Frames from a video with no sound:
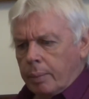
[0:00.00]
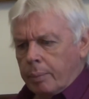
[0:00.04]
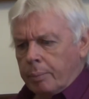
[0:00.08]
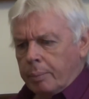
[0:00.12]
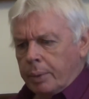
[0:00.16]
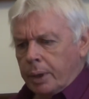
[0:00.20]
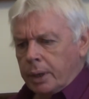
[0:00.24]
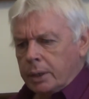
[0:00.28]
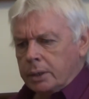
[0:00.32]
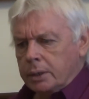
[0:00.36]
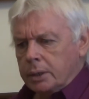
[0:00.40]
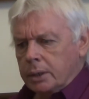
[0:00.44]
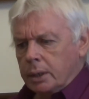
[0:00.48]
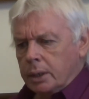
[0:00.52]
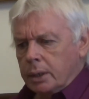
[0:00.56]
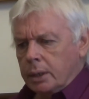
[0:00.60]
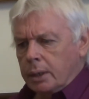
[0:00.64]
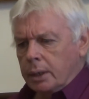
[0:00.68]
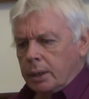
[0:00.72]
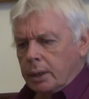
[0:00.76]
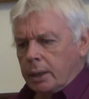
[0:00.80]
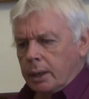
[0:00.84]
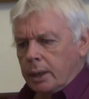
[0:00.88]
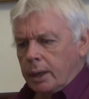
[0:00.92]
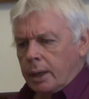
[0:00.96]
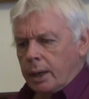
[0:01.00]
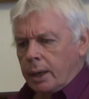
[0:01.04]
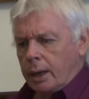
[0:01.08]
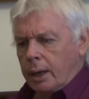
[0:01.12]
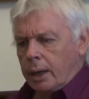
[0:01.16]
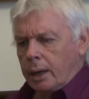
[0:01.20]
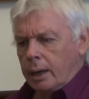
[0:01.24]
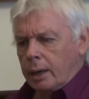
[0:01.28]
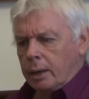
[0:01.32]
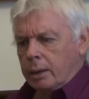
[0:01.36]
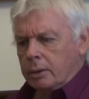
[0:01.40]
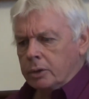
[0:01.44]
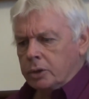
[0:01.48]
But
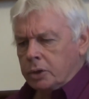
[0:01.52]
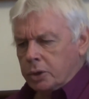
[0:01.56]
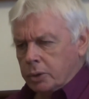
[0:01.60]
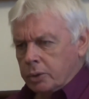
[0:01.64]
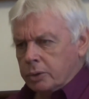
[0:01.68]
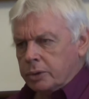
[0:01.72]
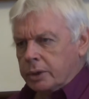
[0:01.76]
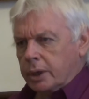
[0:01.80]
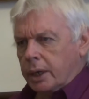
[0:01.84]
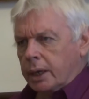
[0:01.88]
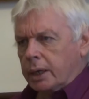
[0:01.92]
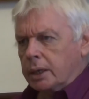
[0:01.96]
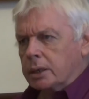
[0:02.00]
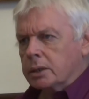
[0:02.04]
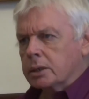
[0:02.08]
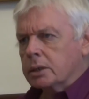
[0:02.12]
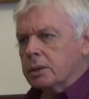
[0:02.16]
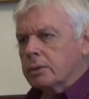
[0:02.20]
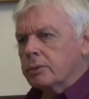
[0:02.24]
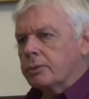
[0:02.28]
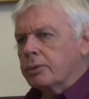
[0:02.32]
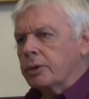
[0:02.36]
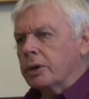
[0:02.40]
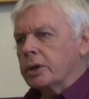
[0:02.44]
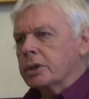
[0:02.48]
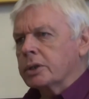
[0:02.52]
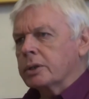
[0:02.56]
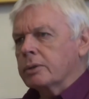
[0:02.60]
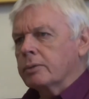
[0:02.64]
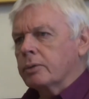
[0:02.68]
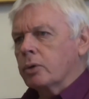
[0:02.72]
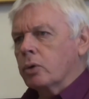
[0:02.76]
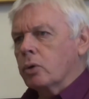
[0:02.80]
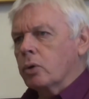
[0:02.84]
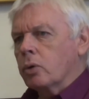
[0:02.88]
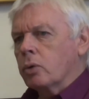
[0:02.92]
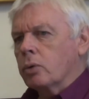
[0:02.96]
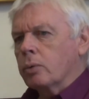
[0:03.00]
two things. First
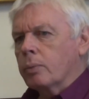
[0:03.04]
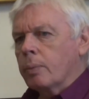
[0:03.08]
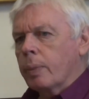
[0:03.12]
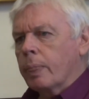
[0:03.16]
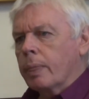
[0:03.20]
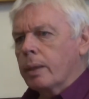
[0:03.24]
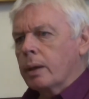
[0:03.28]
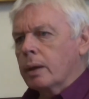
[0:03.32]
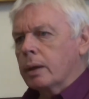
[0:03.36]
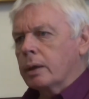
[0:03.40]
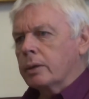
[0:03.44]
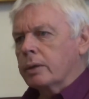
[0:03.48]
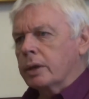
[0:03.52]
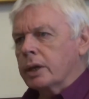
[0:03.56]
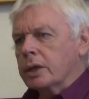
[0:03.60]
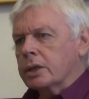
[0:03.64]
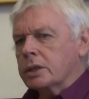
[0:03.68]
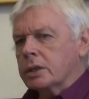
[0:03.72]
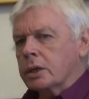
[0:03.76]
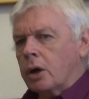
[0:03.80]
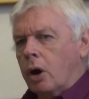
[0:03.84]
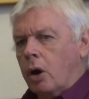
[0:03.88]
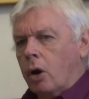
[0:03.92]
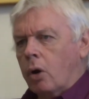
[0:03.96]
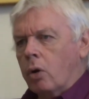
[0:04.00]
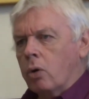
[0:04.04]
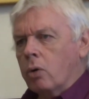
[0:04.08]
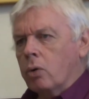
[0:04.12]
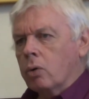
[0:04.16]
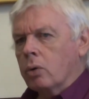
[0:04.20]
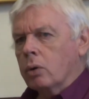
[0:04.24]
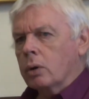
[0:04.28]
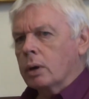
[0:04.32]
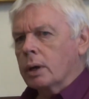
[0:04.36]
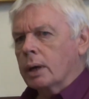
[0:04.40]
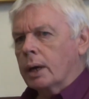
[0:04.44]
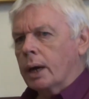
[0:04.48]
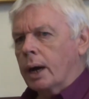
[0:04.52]
of all, this
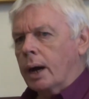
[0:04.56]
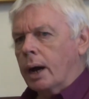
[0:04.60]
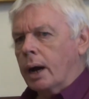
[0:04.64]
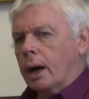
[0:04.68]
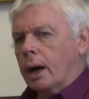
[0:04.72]
whole